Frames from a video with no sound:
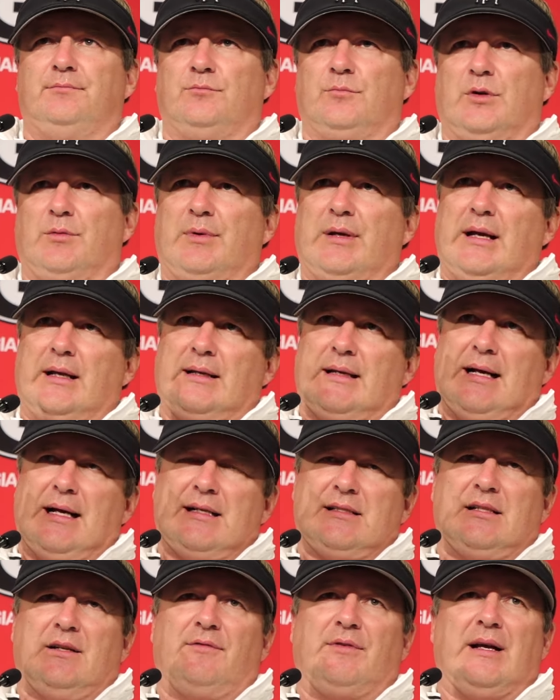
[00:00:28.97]
where we got
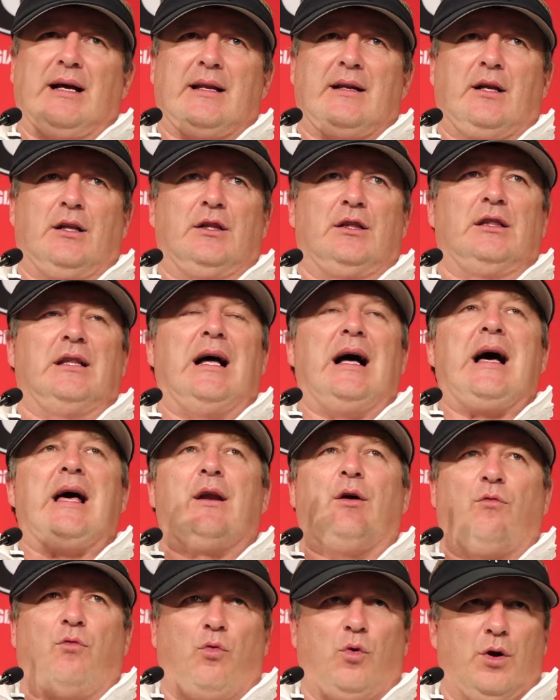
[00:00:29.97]
guys that have got a
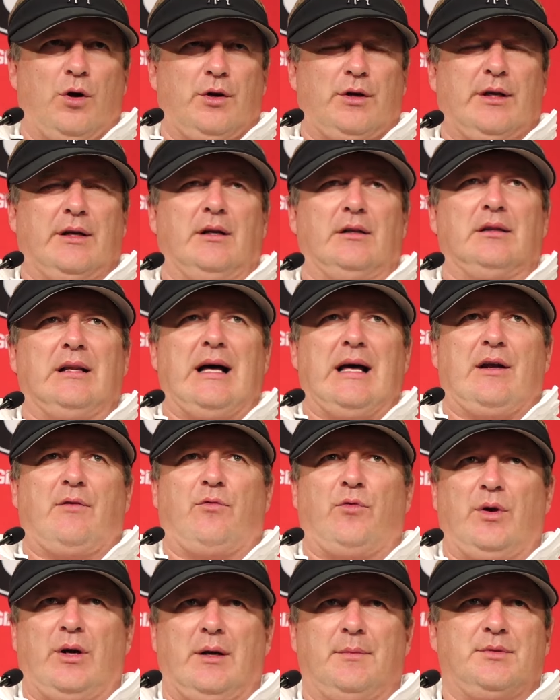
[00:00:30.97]
lot of work and a lot
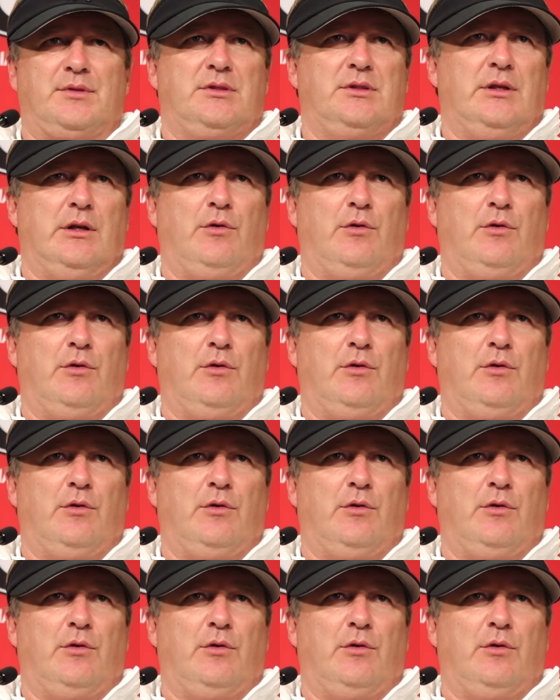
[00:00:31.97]
of reps,